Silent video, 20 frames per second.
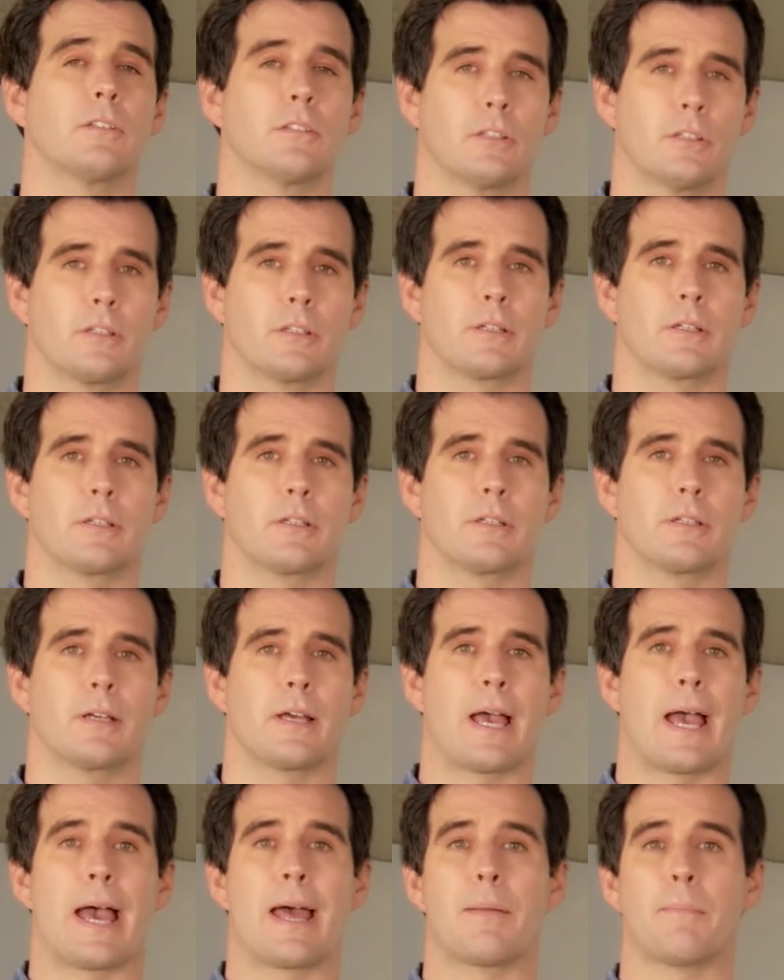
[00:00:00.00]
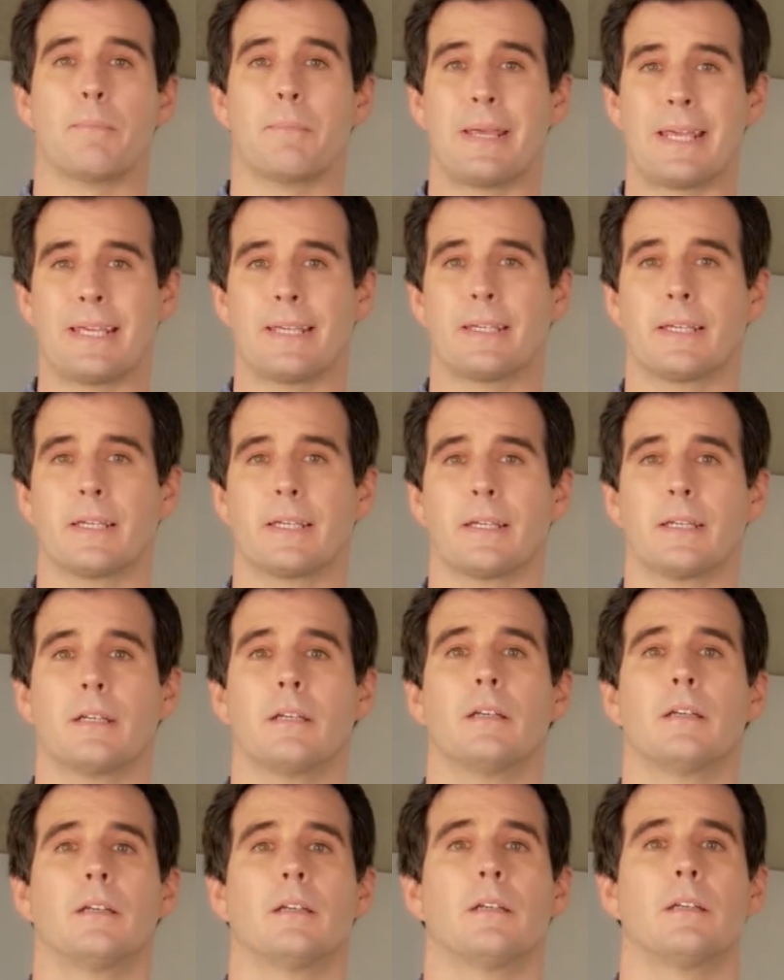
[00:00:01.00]
look at making
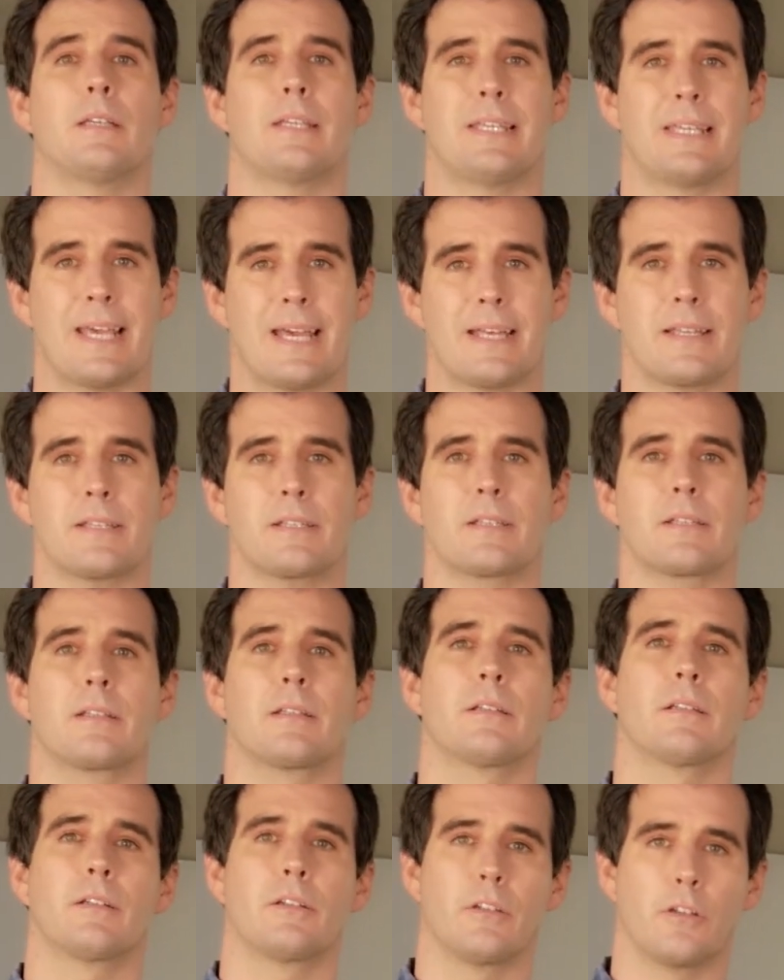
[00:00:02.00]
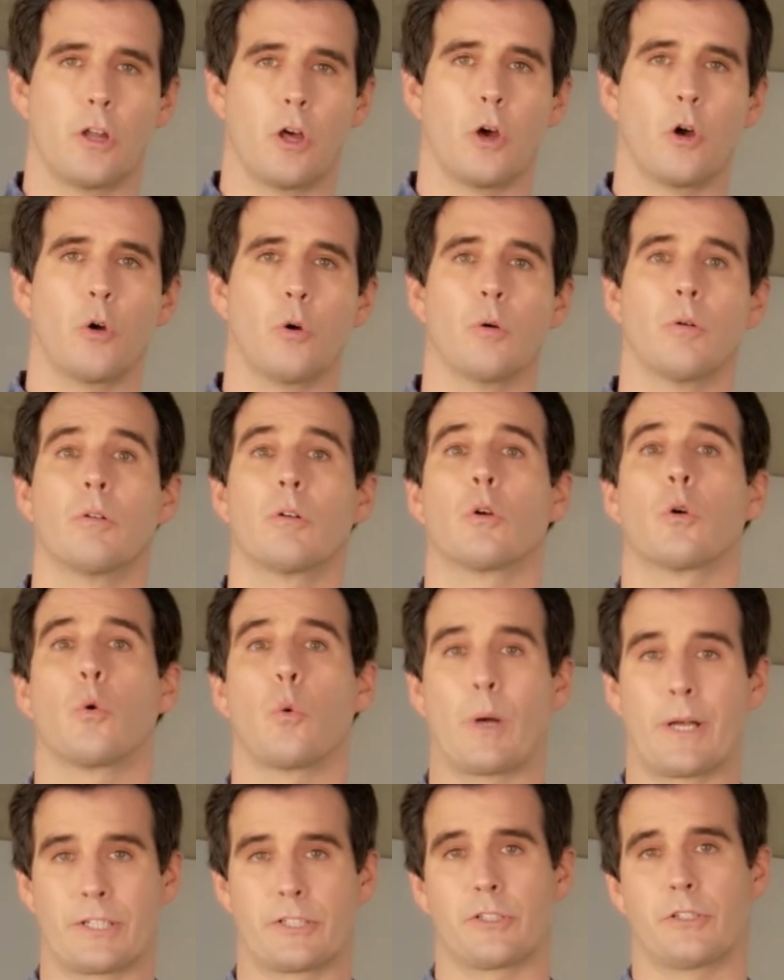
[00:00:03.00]
yes, no
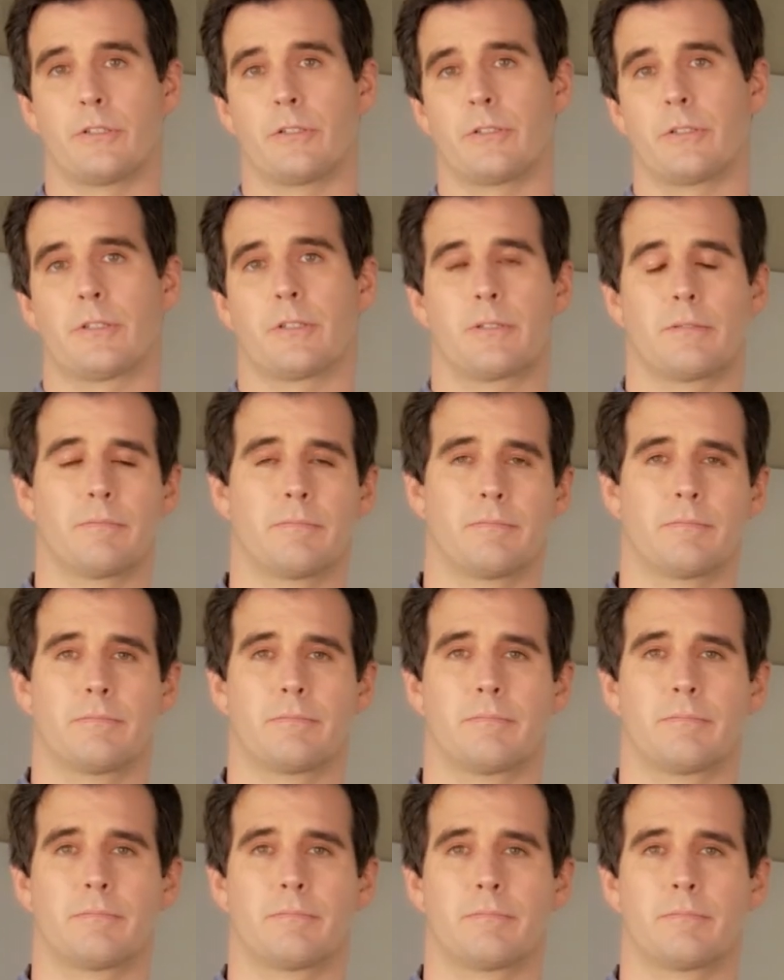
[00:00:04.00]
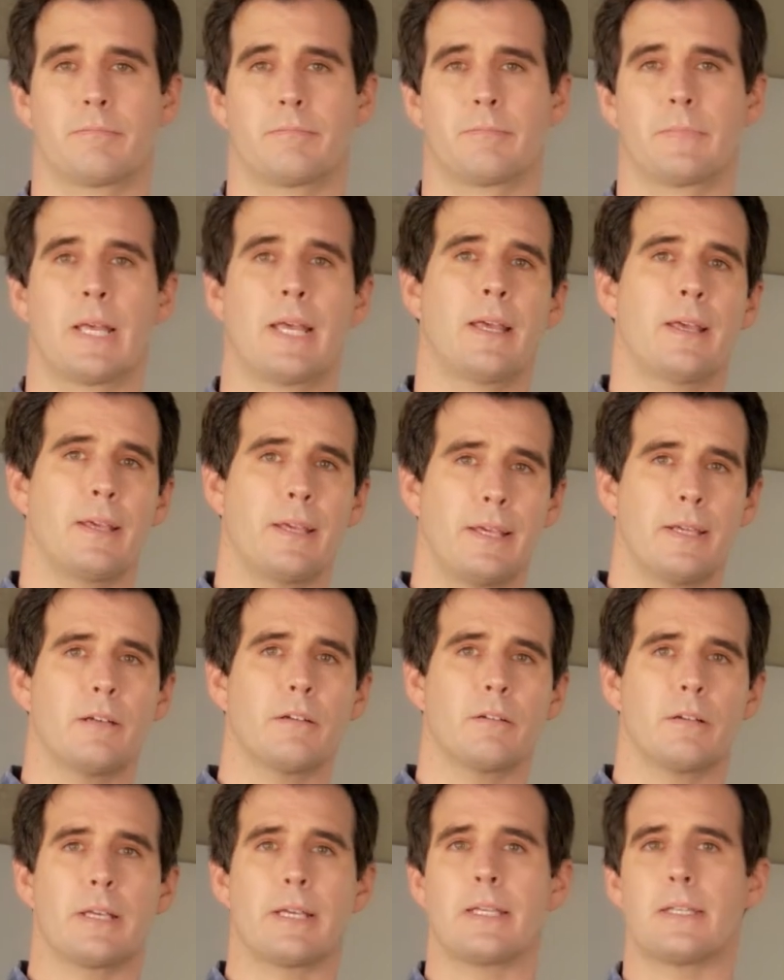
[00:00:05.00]
questions.
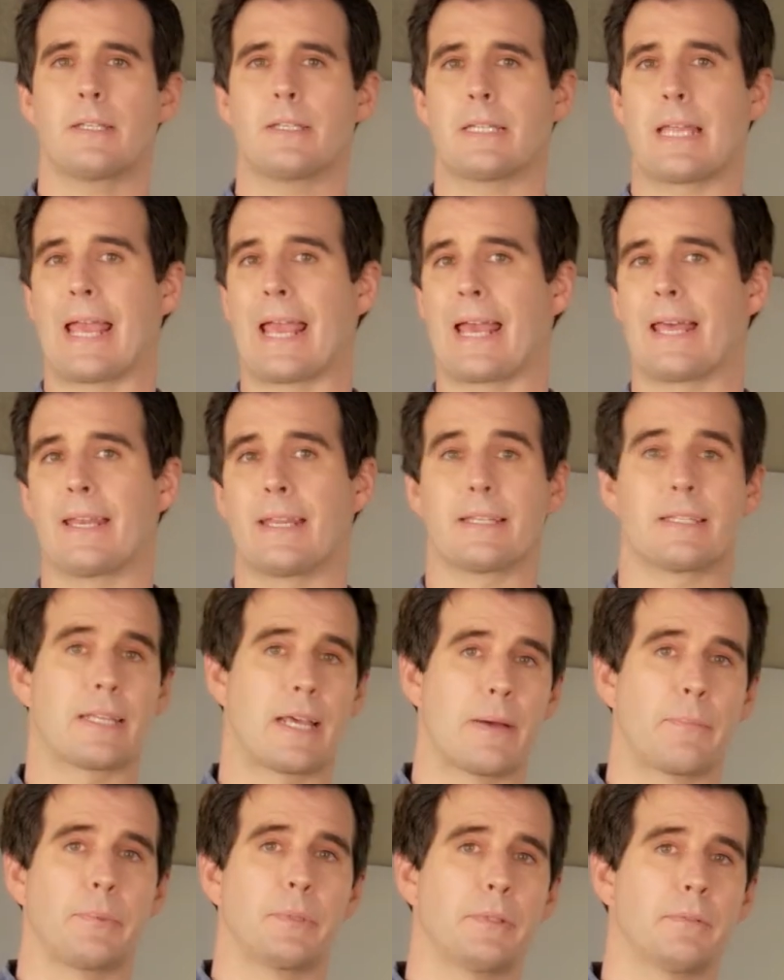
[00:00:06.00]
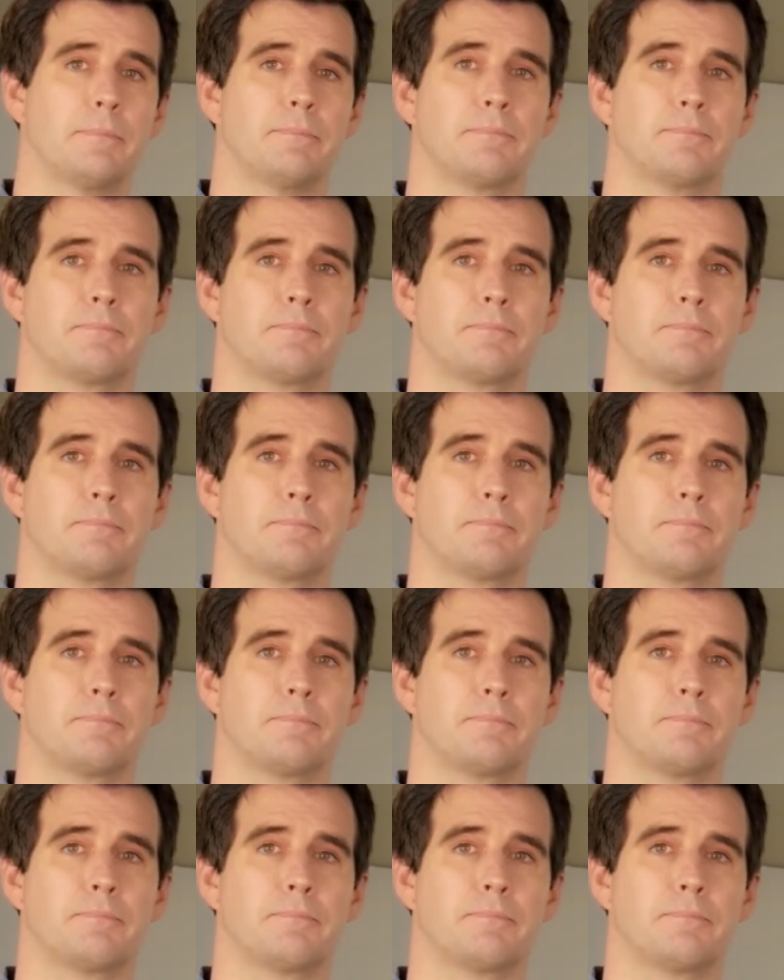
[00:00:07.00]
Here is an example.